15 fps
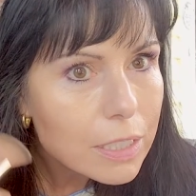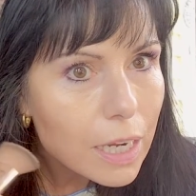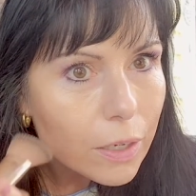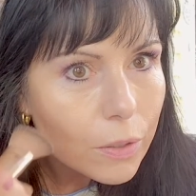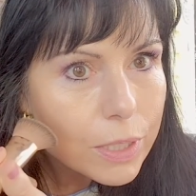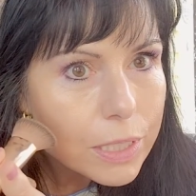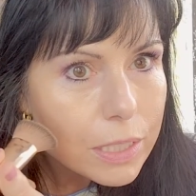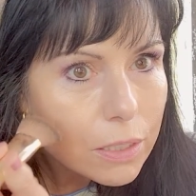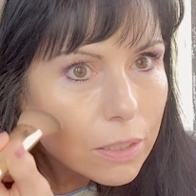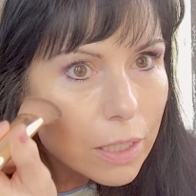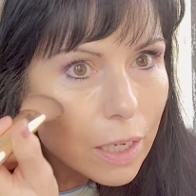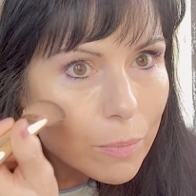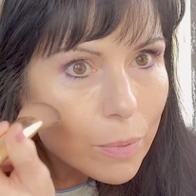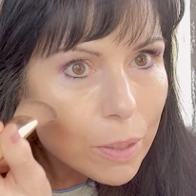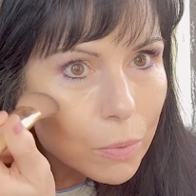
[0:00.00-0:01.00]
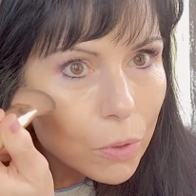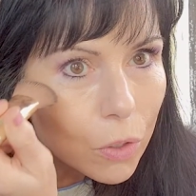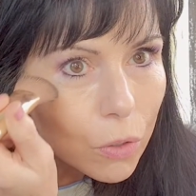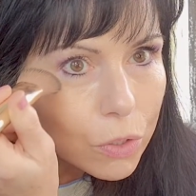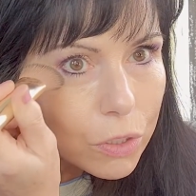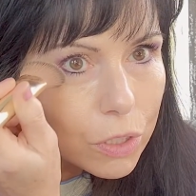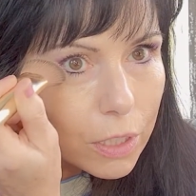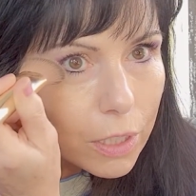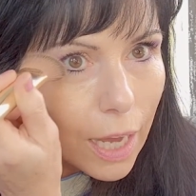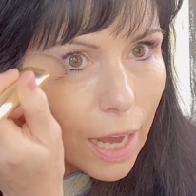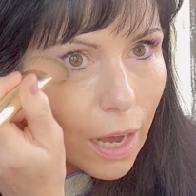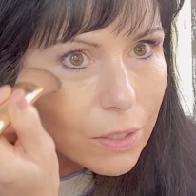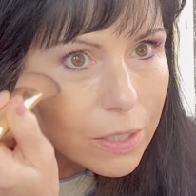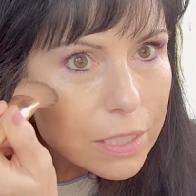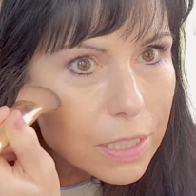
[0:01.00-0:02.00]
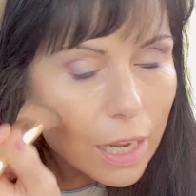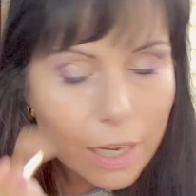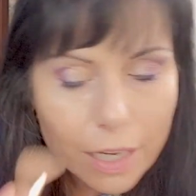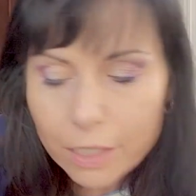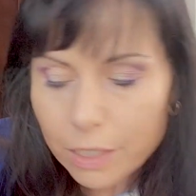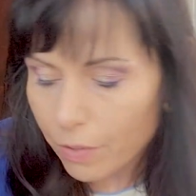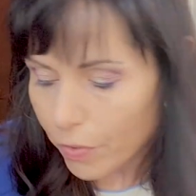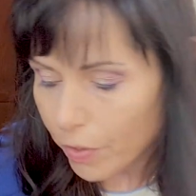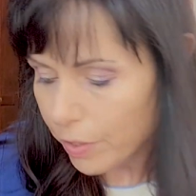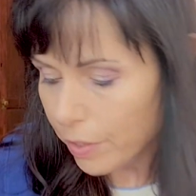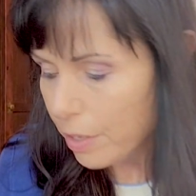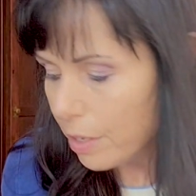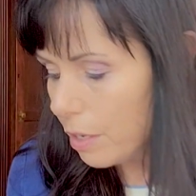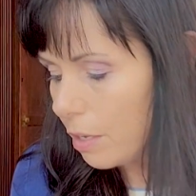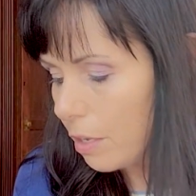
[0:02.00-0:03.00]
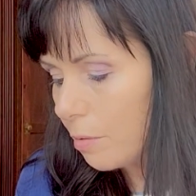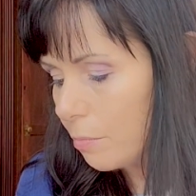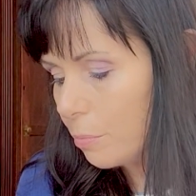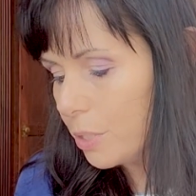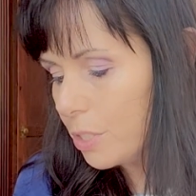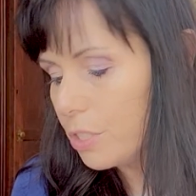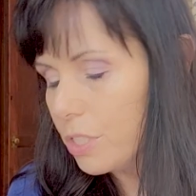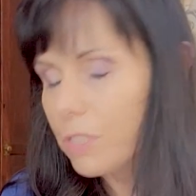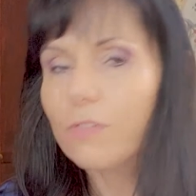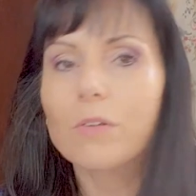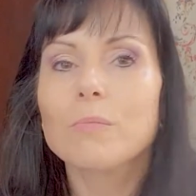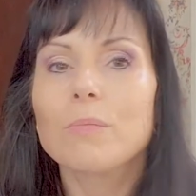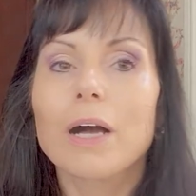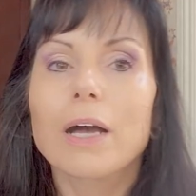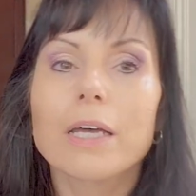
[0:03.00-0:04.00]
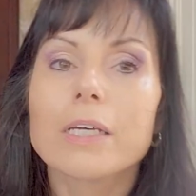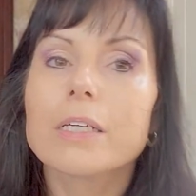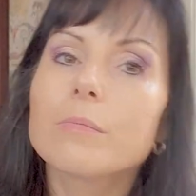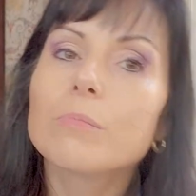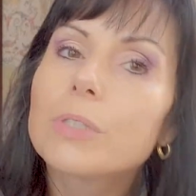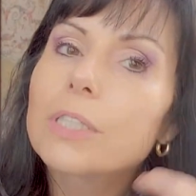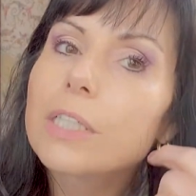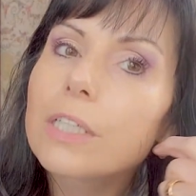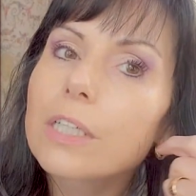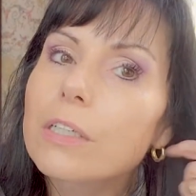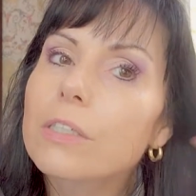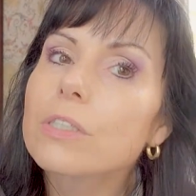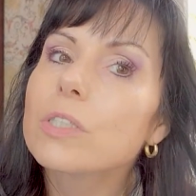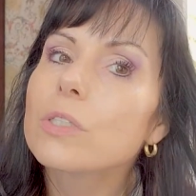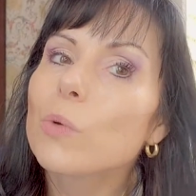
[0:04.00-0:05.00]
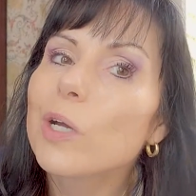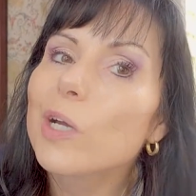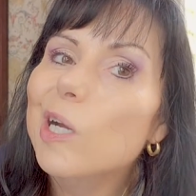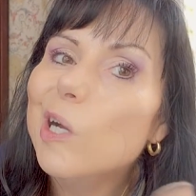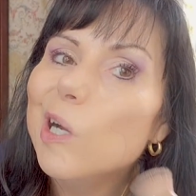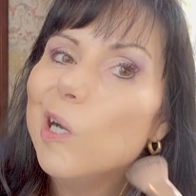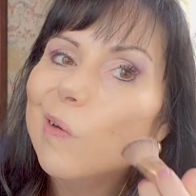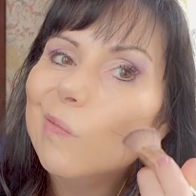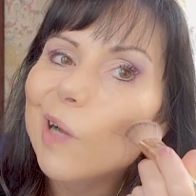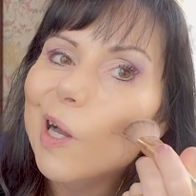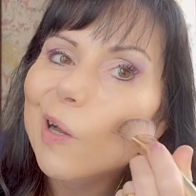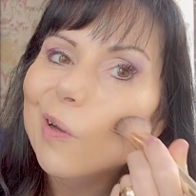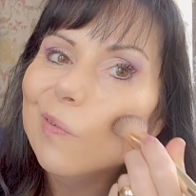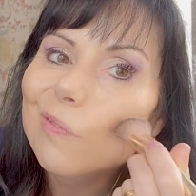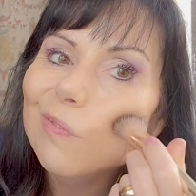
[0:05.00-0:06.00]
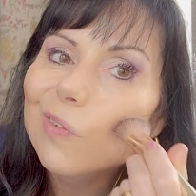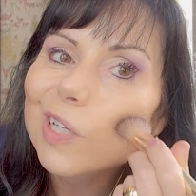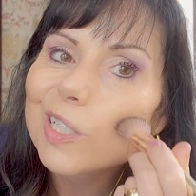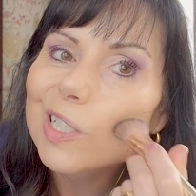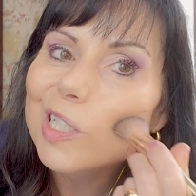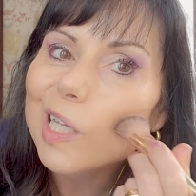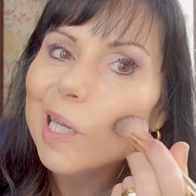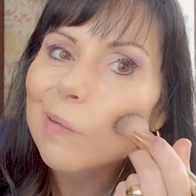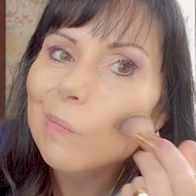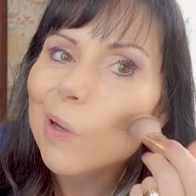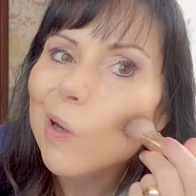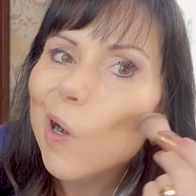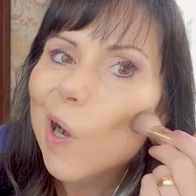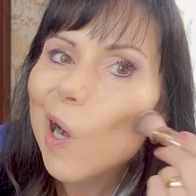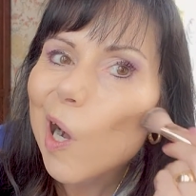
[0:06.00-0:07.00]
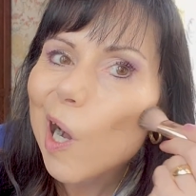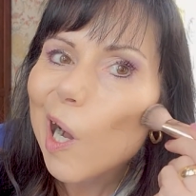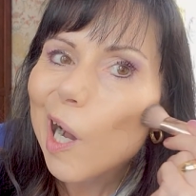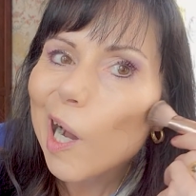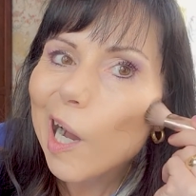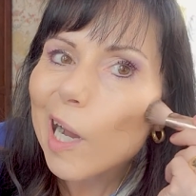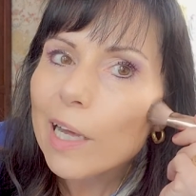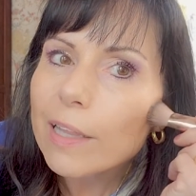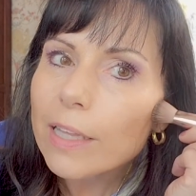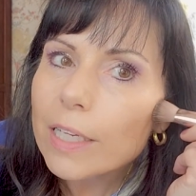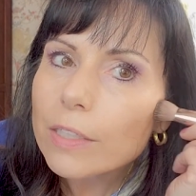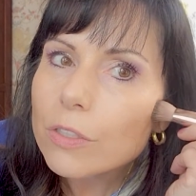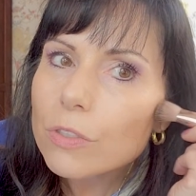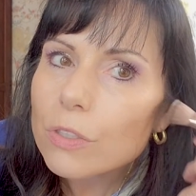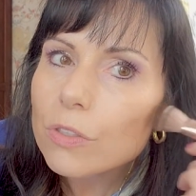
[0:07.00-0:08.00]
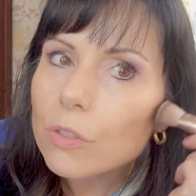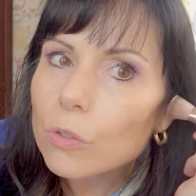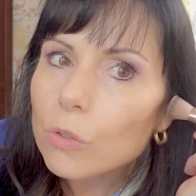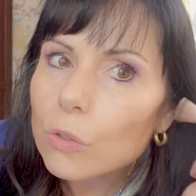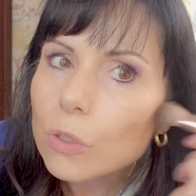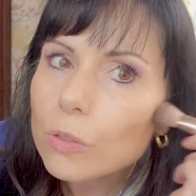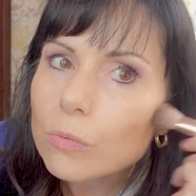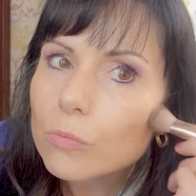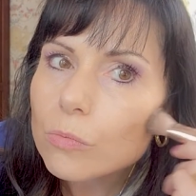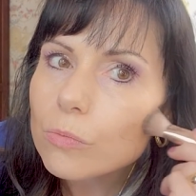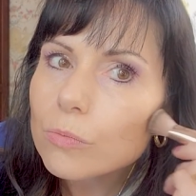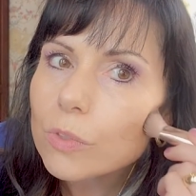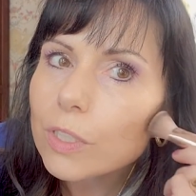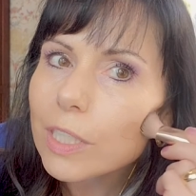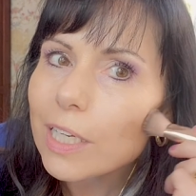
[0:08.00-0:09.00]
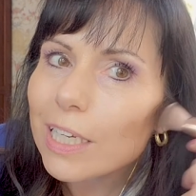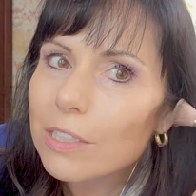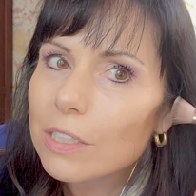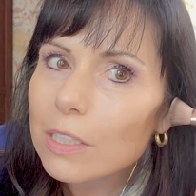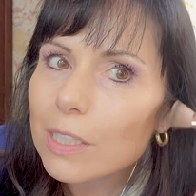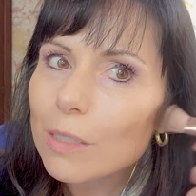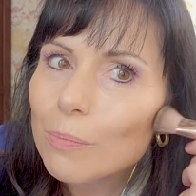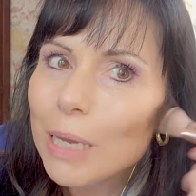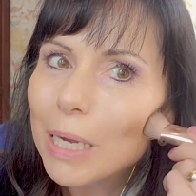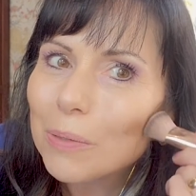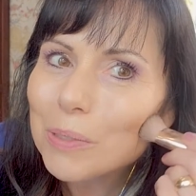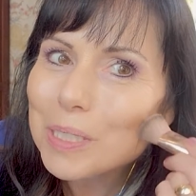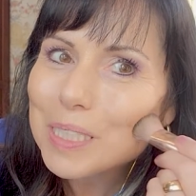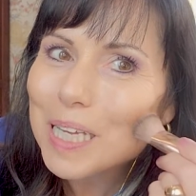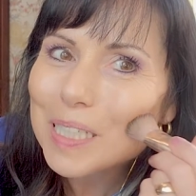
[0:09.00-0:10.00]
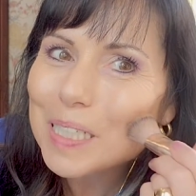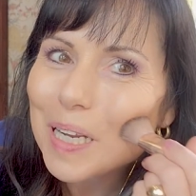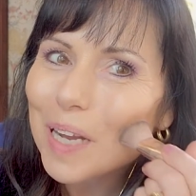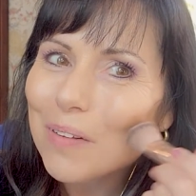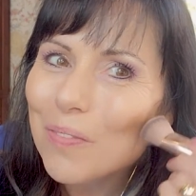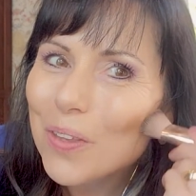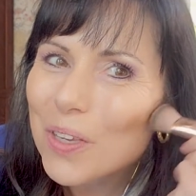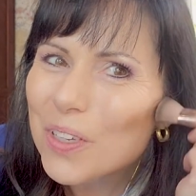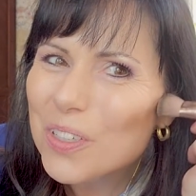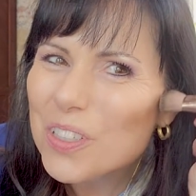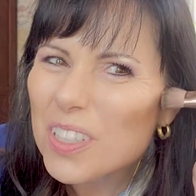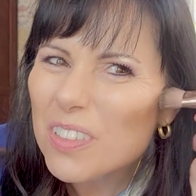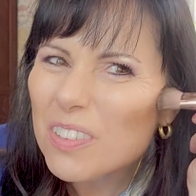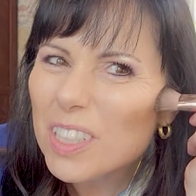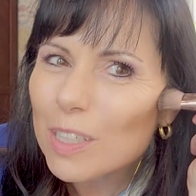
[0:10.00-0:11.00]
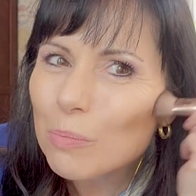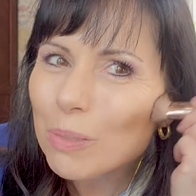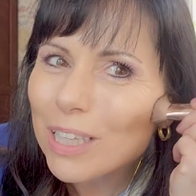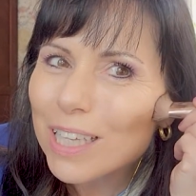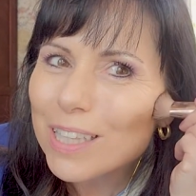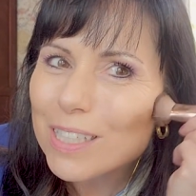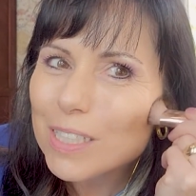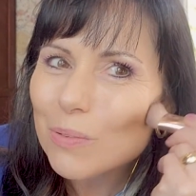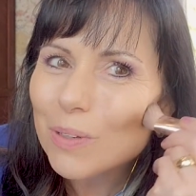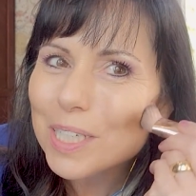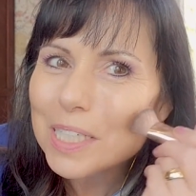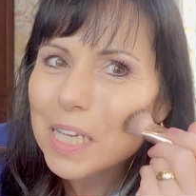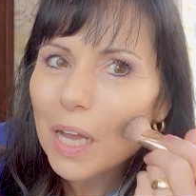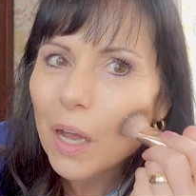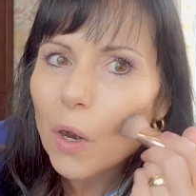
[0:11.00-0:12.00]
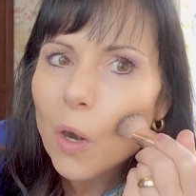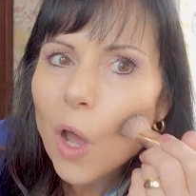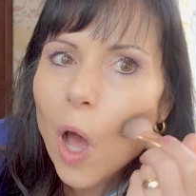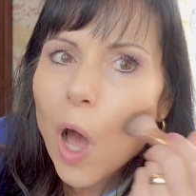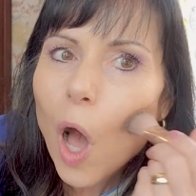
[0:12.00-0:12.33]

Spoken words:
I always tell a lot of people go to the outside. But just for my particular square, round face shape, I like to, and I actually did it backwards that time. You should really apply this way down.